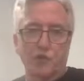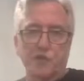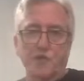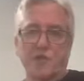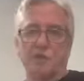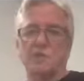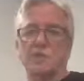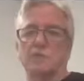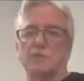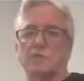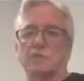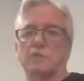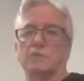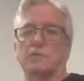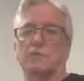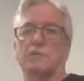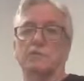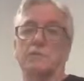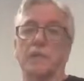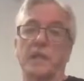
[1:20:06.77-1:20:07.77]
into
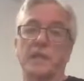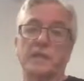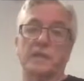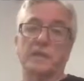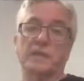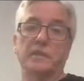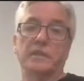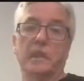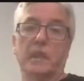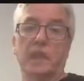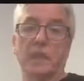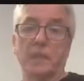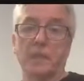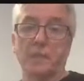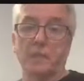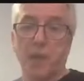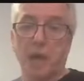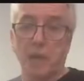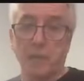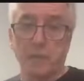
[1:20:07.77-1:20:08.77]
renting an
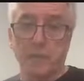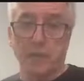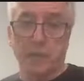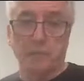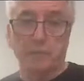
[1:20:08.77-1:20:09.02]
apartment.